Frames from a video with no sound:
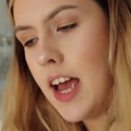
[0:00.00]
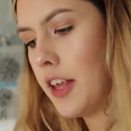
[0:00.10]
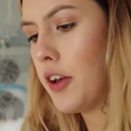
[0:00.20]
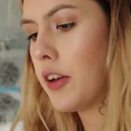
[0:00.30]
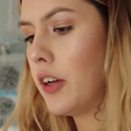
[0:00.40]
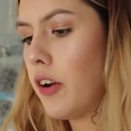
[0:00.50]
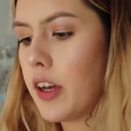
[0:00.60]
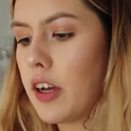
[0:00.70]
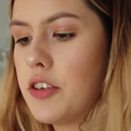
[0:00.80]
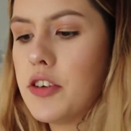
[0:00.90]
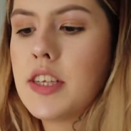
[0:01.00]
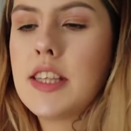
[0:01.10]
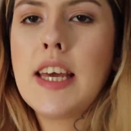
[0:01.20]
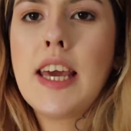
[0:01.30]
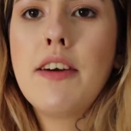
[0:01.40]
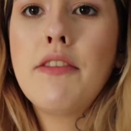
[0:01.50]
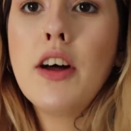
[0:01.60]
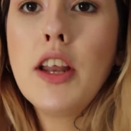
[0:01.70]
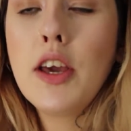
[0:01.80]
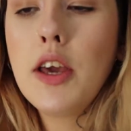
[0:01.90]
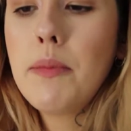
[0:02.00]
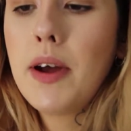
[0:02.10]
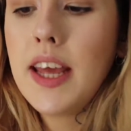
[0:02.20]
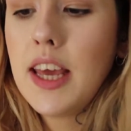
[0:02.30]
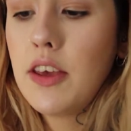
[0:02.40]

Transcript: You can like adjust the volume on it,